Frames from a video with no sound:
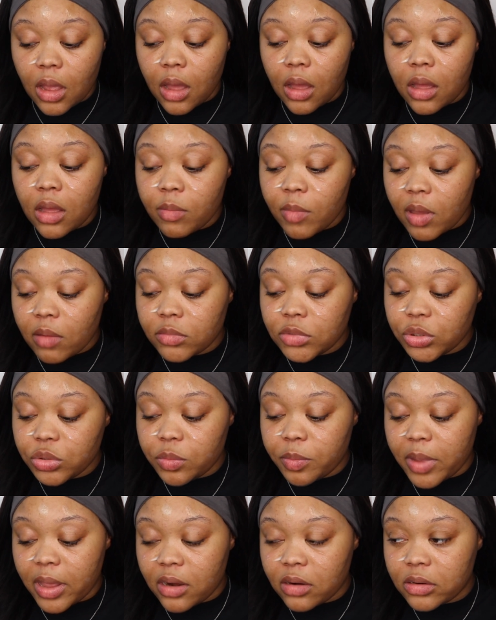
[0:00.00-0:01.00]
I'm
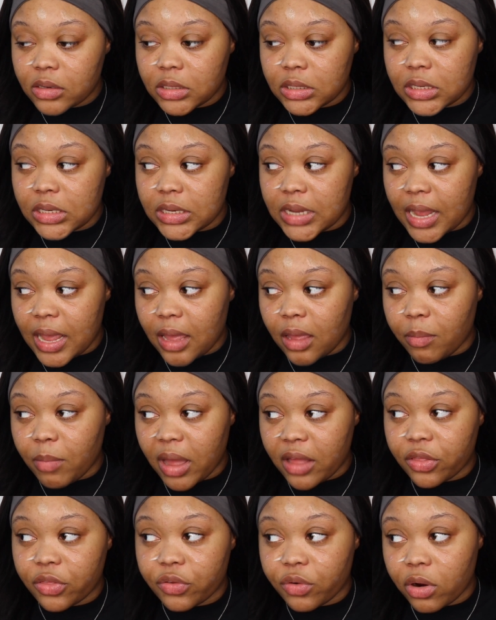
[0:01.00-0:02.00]
doing better today.
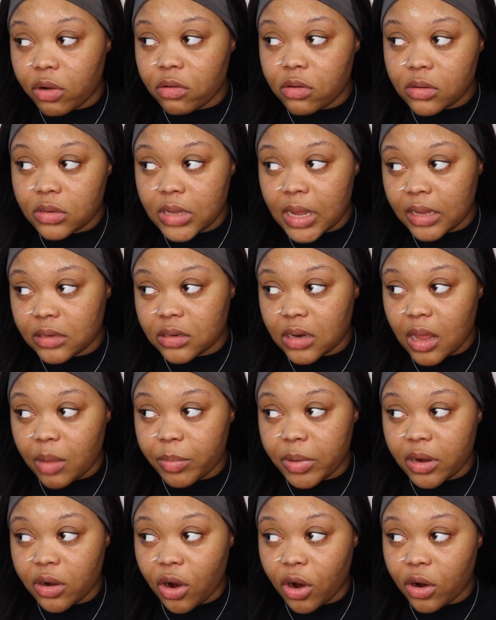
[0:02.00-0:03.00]
My throat has not
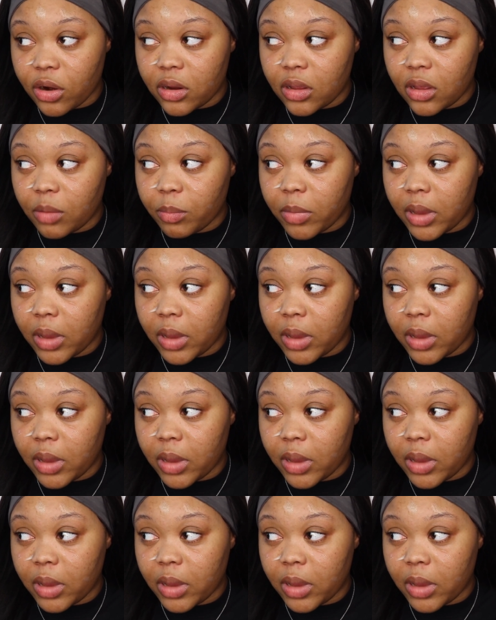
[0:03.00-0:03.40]
been hurting,